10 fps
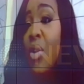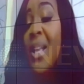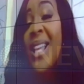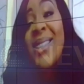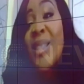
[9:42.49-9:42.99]

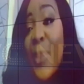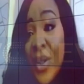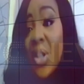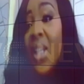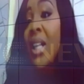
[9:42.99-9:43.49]

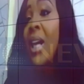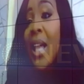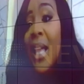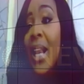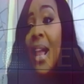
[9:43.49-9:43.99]
especially in
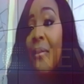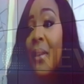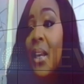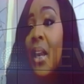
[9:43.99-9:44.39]
Africa.